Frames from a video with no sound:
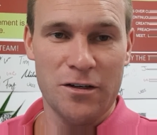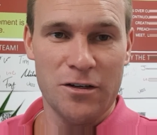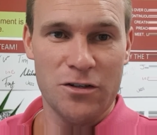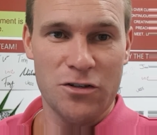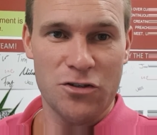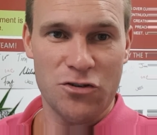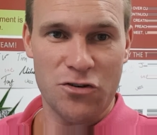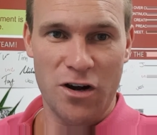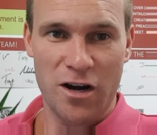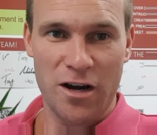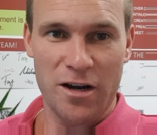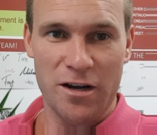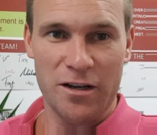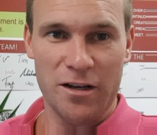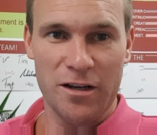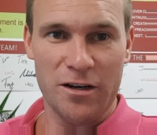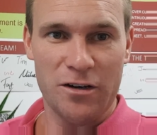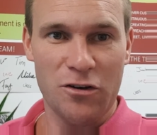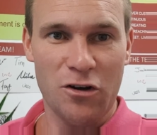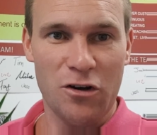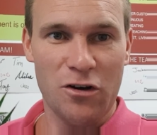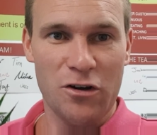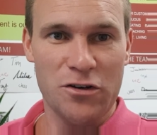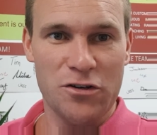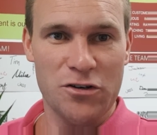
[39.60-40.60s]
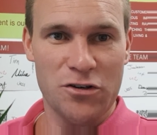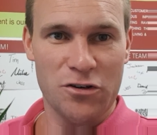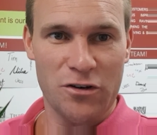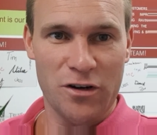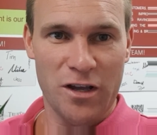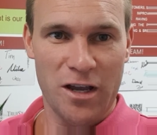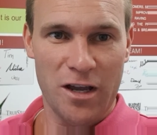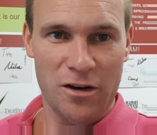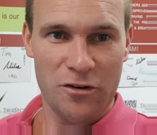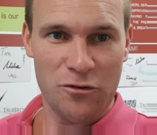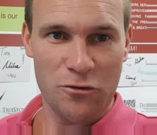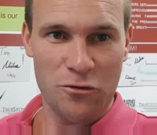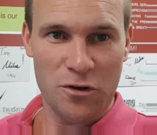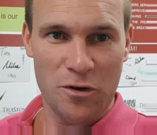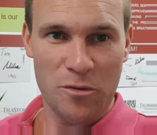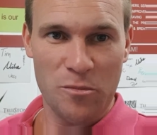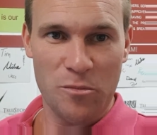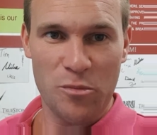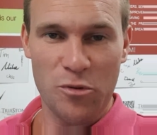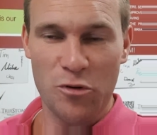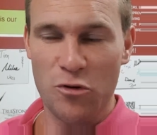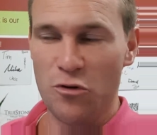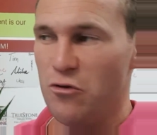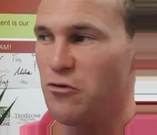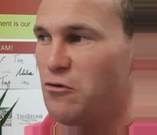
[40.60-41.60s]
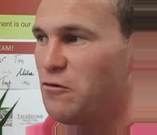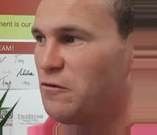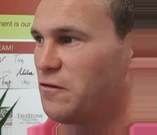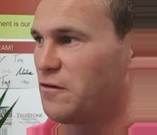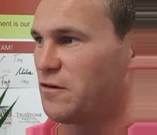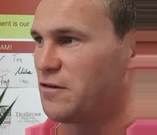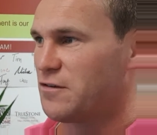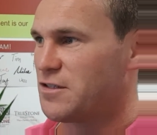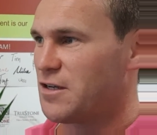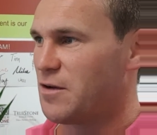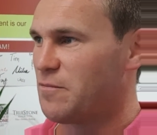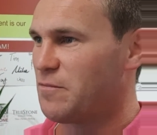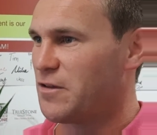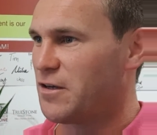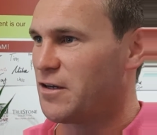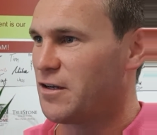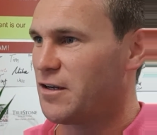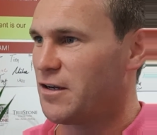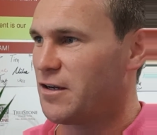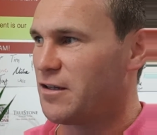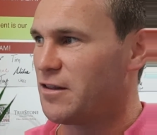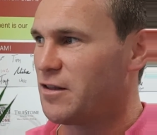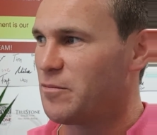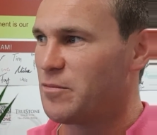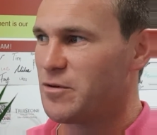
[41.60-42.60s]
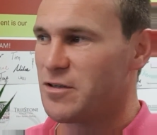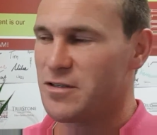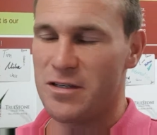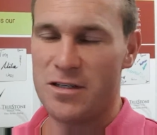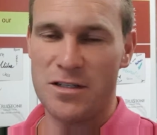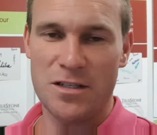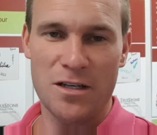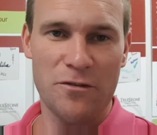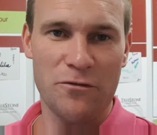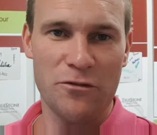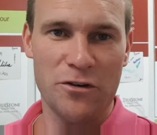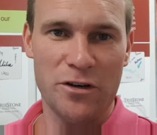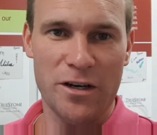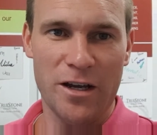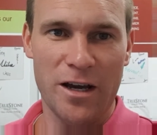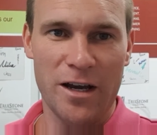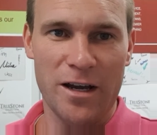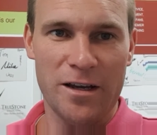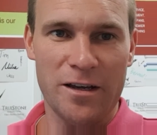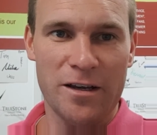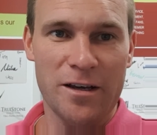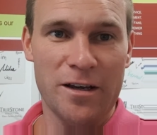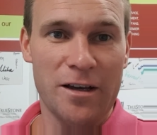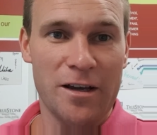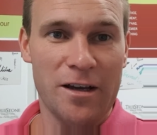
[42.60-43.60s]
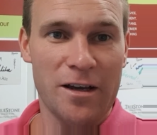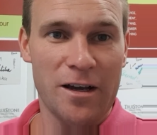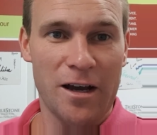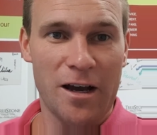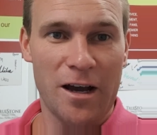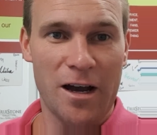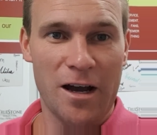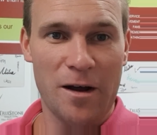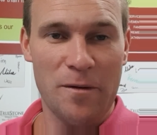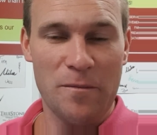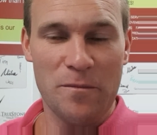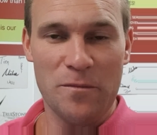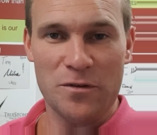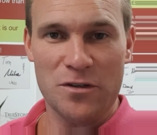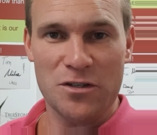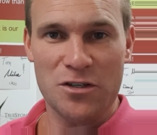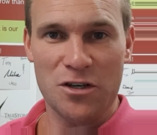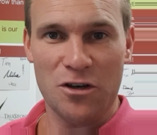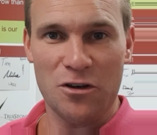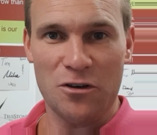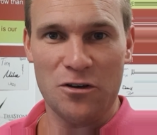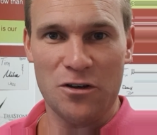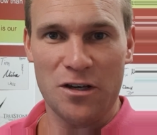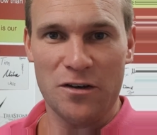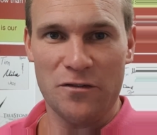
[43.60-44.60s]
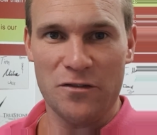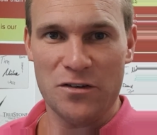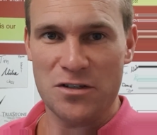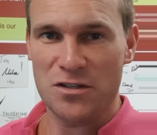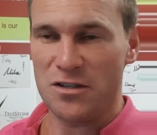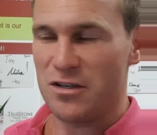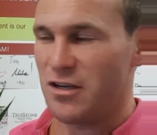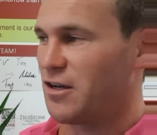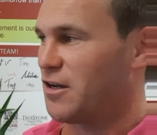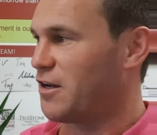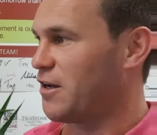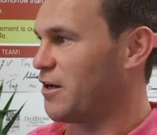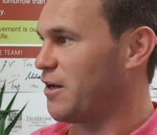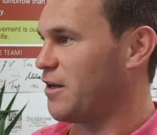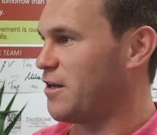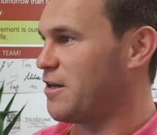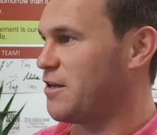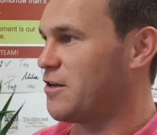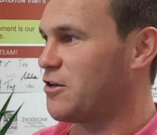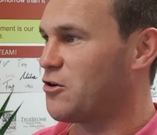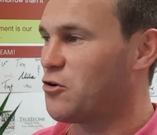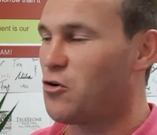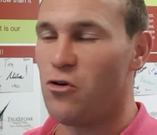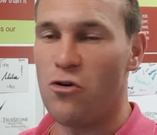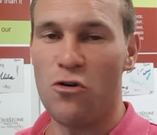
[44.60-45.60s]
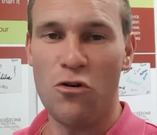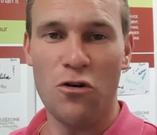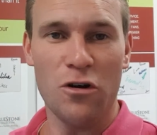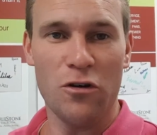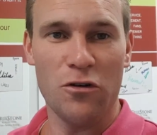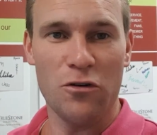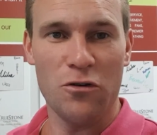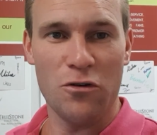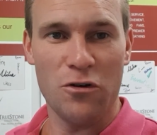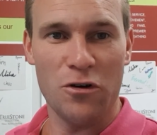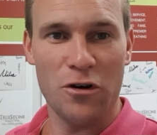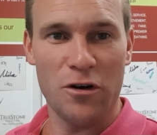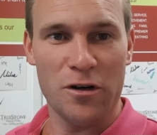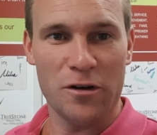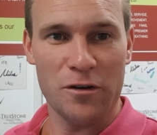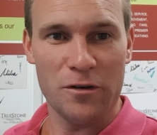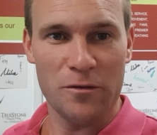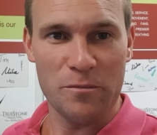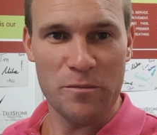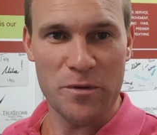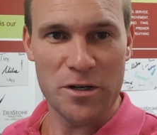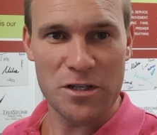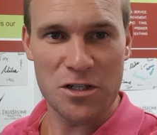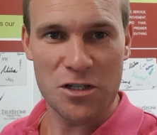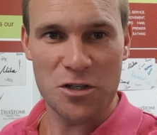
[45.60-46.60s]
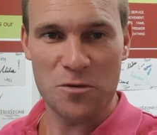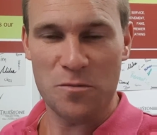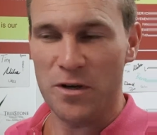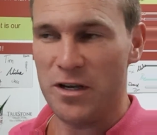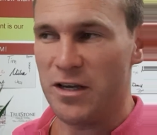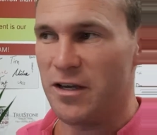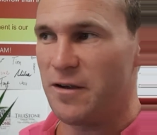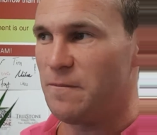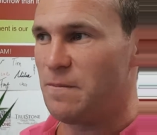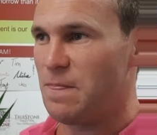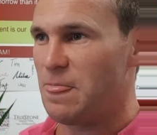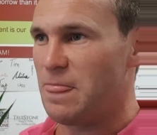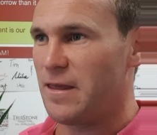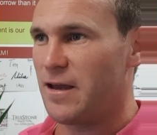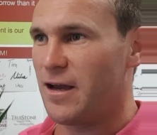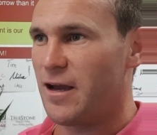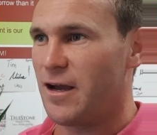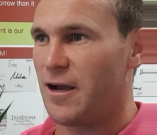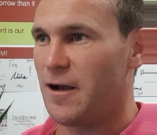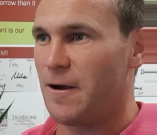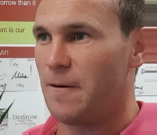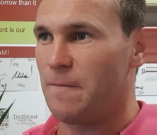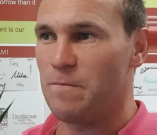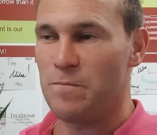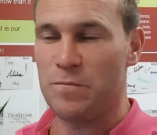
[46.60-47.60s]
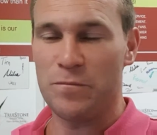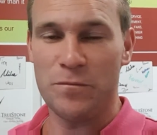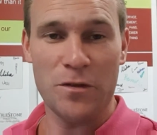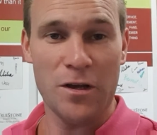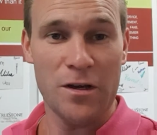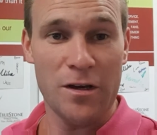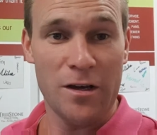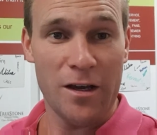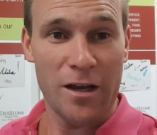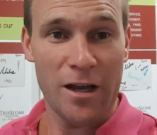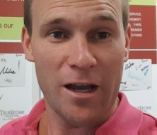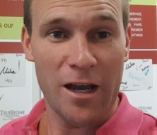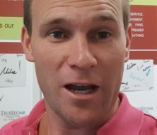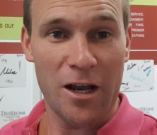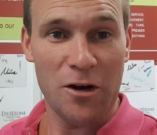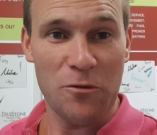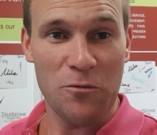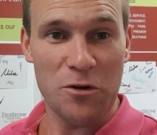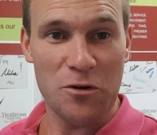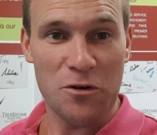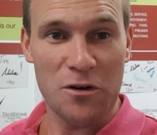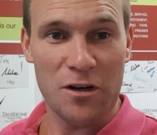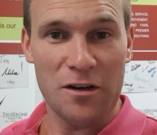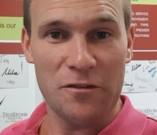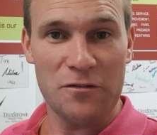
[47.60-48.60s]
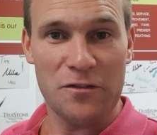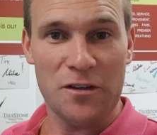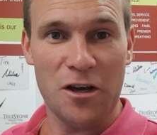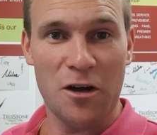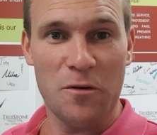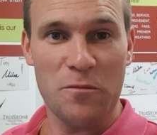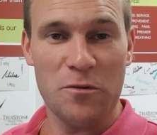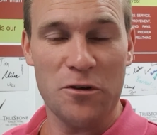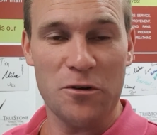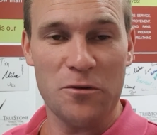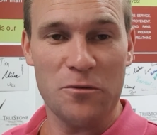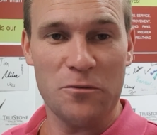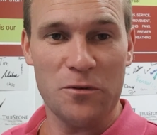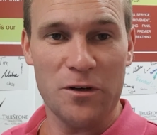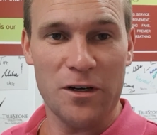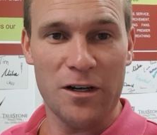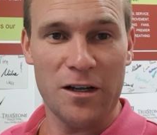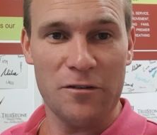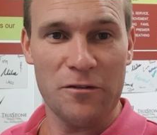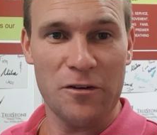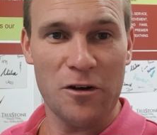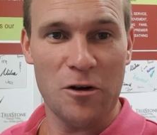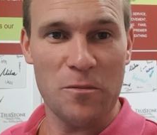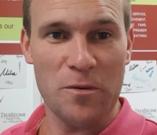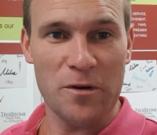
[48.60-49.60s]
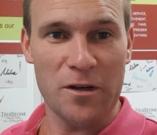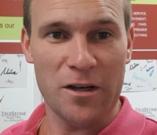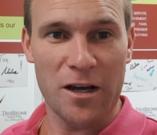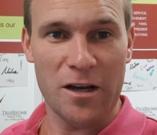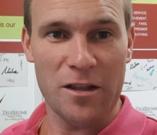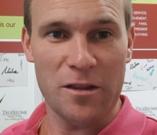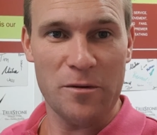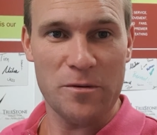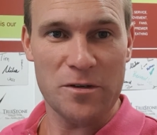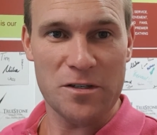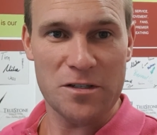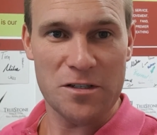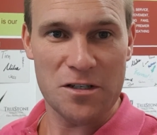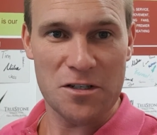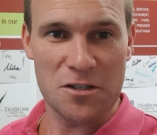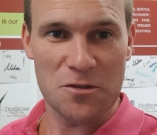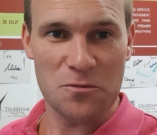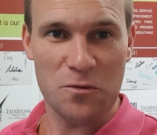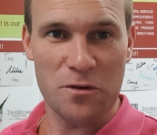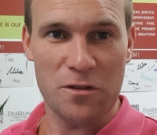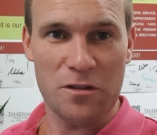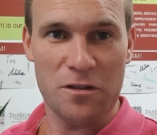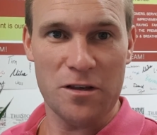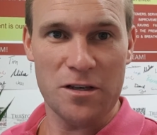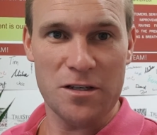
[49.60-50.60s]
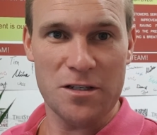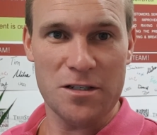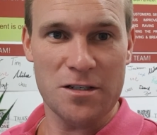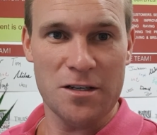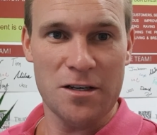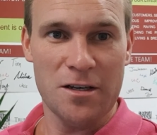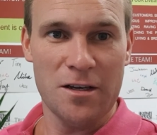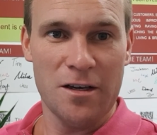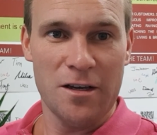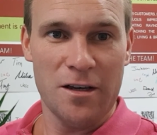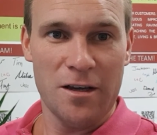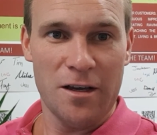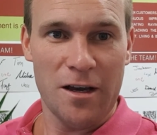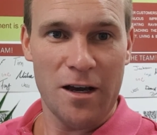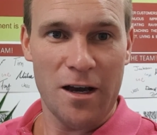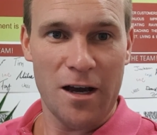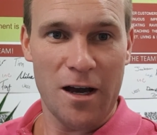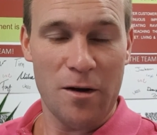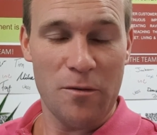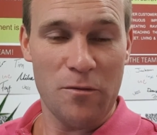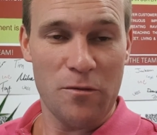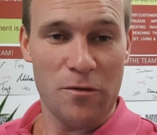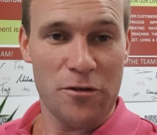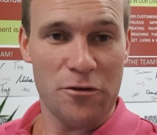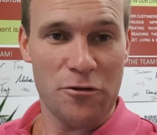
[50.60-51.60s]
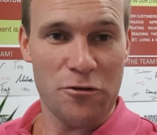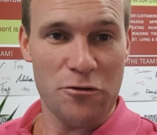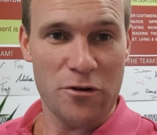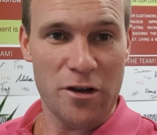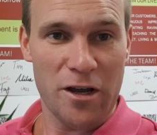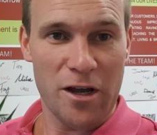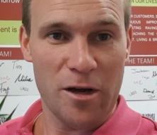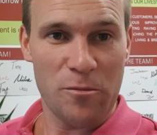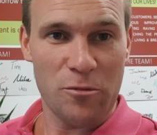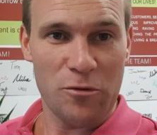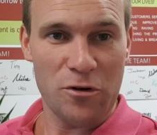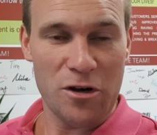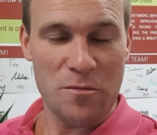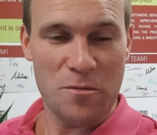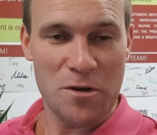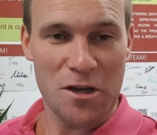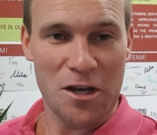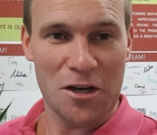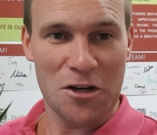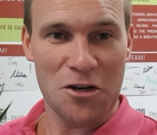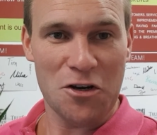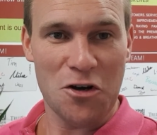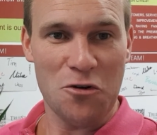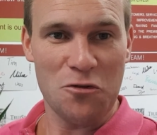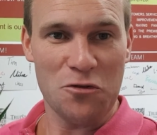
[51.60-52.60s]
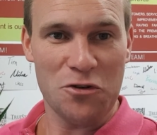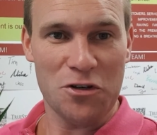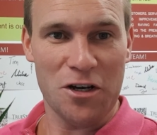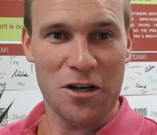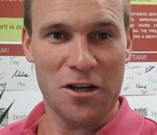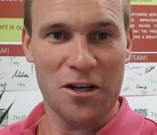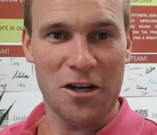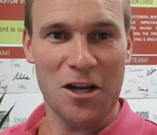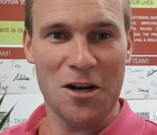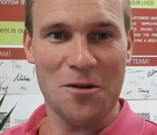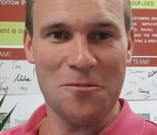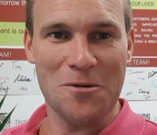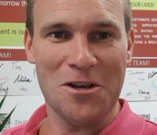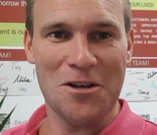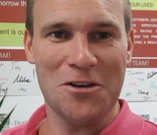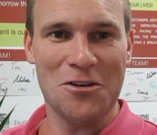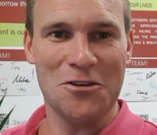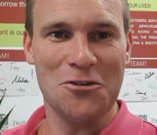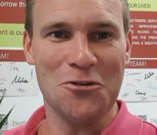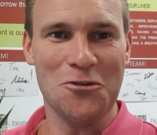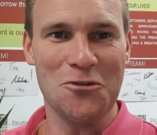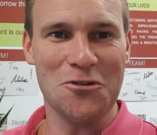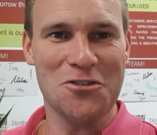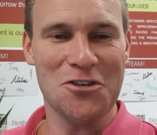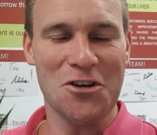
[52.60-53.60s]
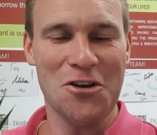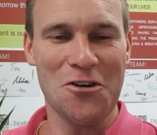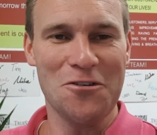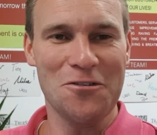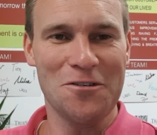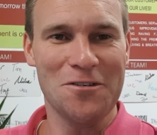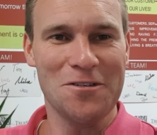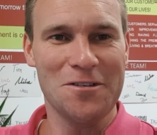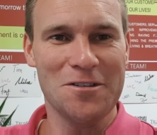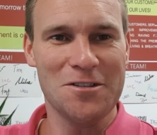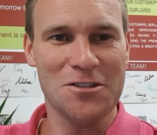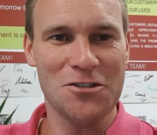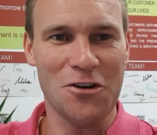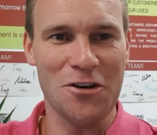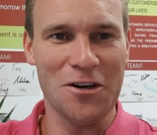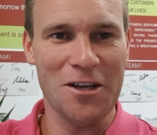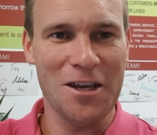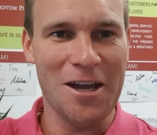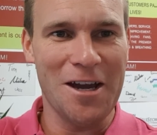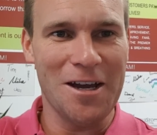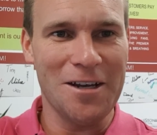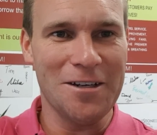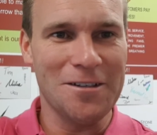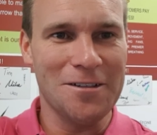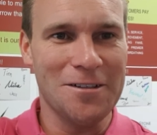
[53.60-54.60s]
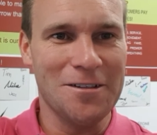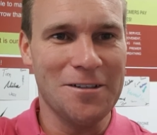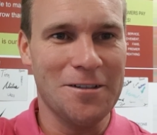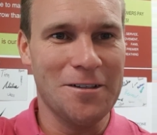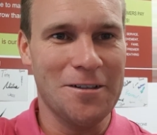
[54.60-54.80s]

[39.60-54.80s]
training and knowledge on how to improve something in the business every day. So give us a call or message me, and we would love to help you. We love helping other businesses with this through our Premier Culture Academy. Talk soon. Signing out.